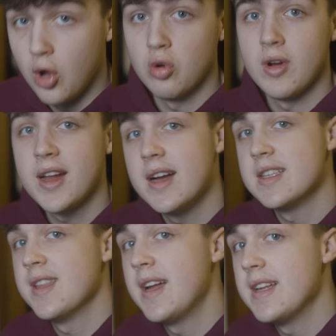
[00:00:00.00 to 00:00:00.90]
All right,
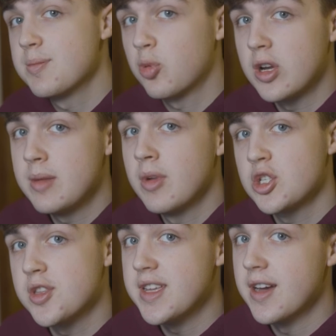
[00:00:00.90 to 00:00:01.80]
guys, and that is pretty
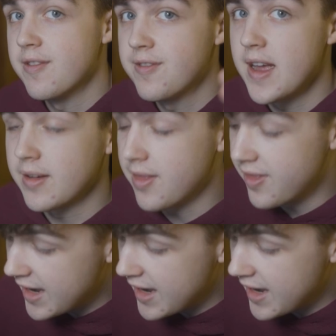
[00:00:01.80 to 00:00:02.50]
much the effect